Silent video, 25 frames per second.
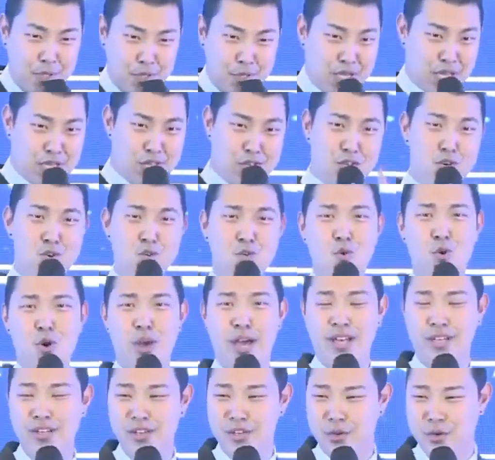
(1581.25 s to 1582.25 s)
They'll say, you
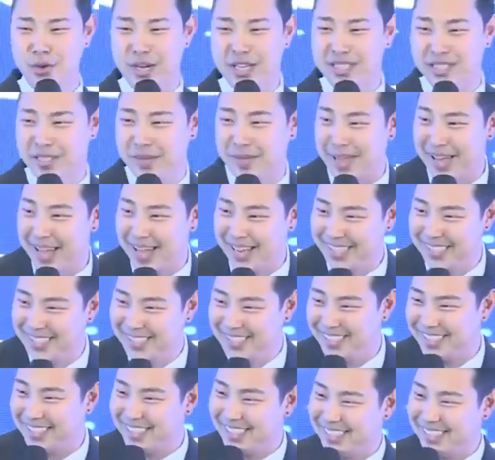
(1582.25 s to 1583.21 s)
quit, you crazy man.